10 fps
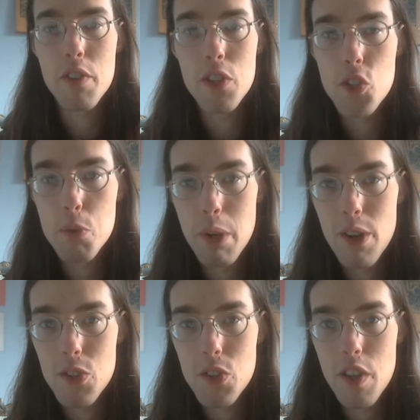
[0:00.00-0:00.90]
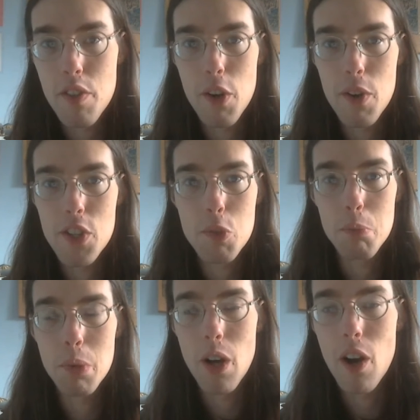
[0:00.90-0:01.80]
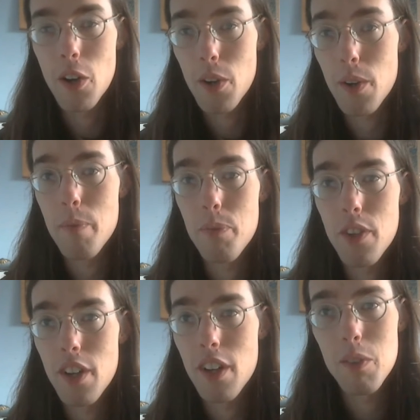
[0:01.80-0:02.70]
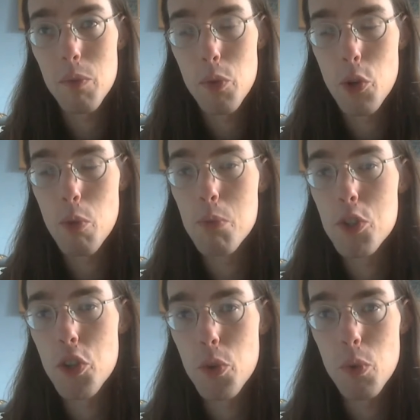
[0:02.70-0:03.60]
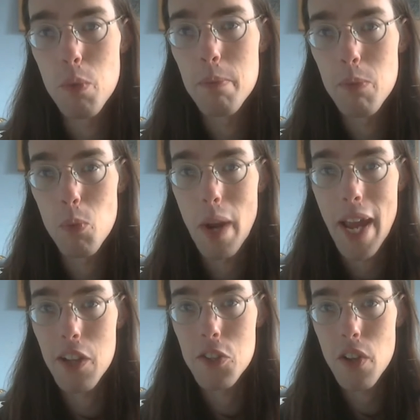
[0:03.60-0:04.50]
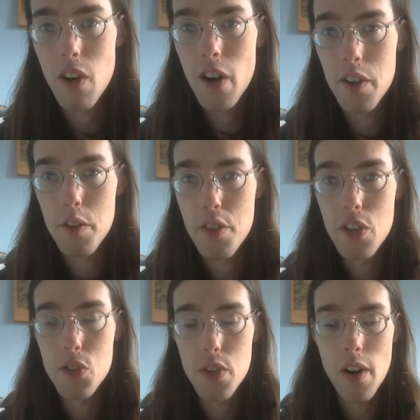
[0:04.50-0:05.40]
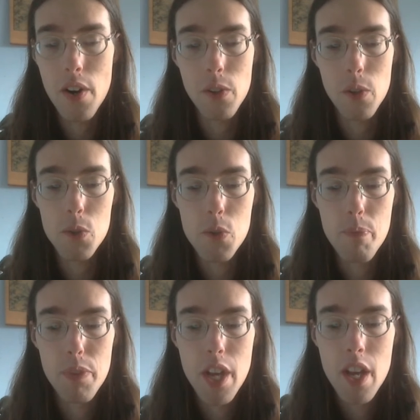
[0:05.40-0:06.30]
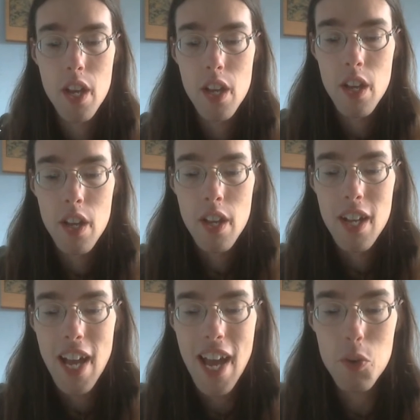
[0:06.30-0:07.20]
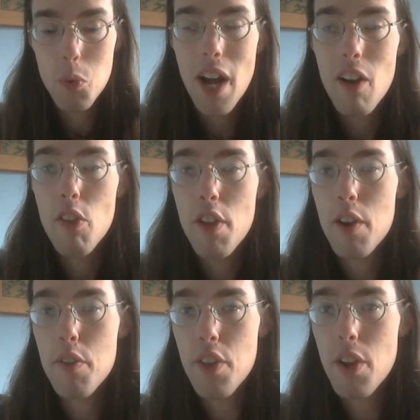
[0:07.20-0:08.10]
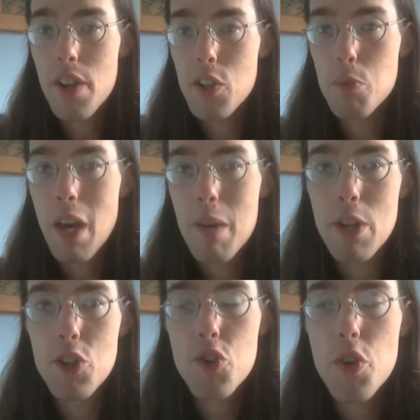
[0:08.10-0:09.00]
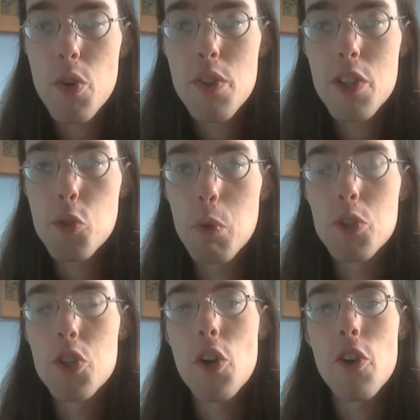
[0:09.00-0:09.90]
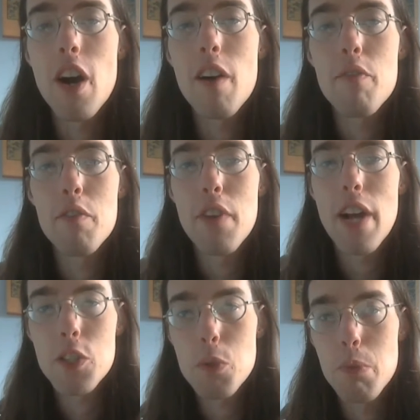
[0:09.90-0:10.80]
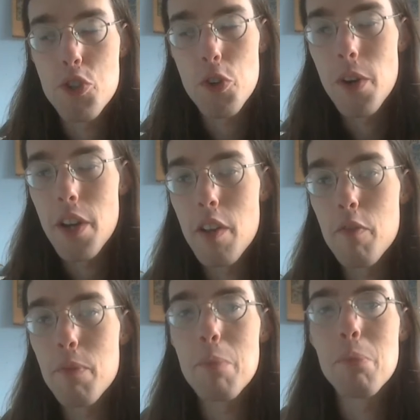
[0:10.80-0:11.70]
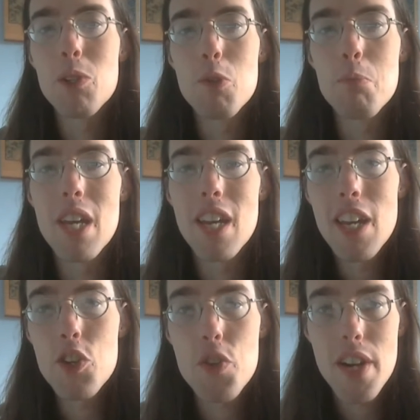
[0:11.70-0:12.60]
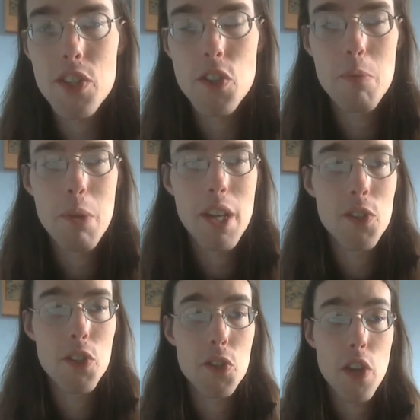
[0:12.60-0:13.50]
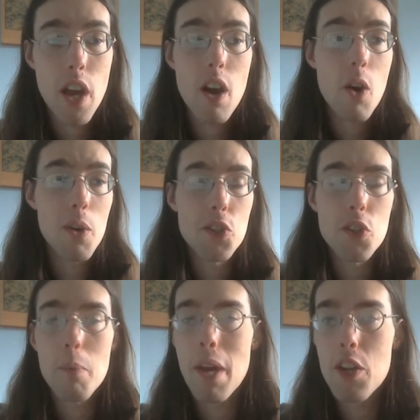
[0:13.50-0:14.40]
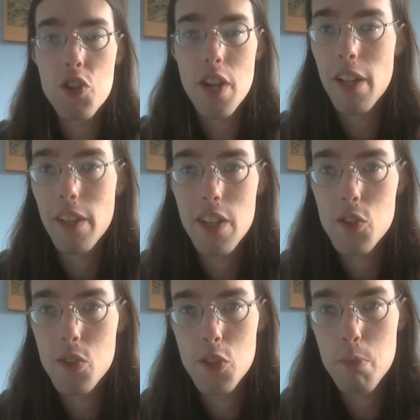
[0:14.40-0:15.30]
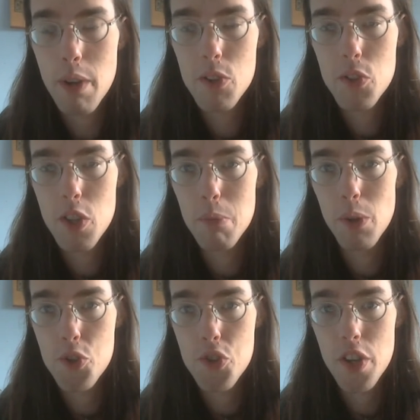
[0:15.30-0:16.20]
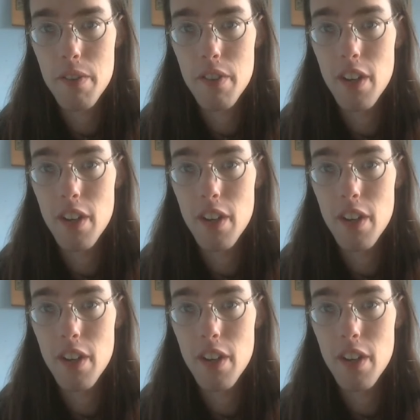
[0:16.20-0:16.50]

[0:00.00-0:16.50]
of conspiracy theorist blogger room to rant on these articles. And while their theories may be true, this will turn off the vast majority of people to being interested, because they'll say, oh, it's some ancient aliens conspiracy bullshit.